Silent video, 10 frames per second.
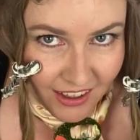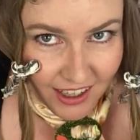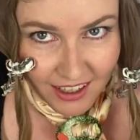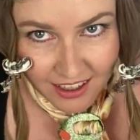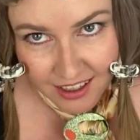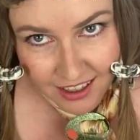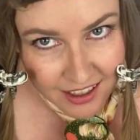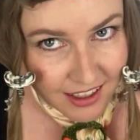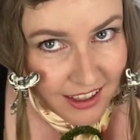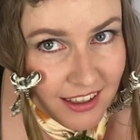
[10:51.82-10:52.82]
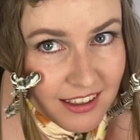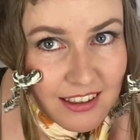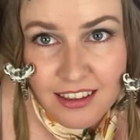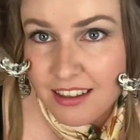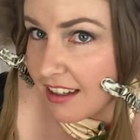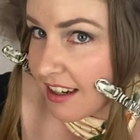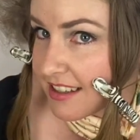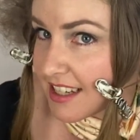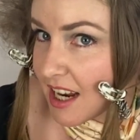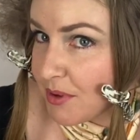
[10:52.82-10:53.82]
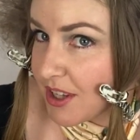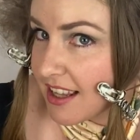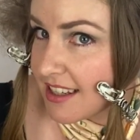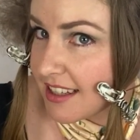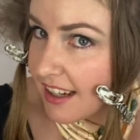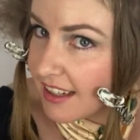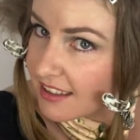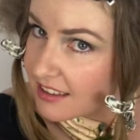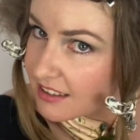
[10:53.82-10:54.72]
Okay, same on the other side.